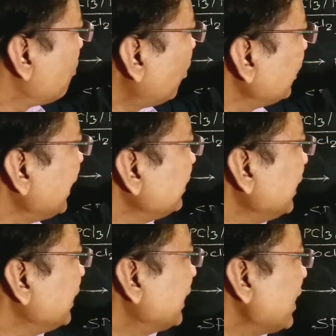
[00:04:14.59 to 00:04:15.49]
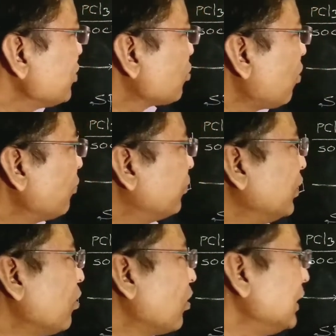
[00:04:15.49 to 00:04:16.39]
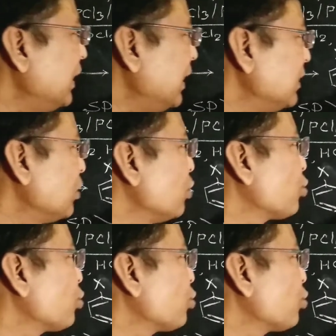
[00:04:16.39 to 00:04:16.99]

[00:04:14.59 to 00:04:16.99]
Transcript: bond length in case of phenol is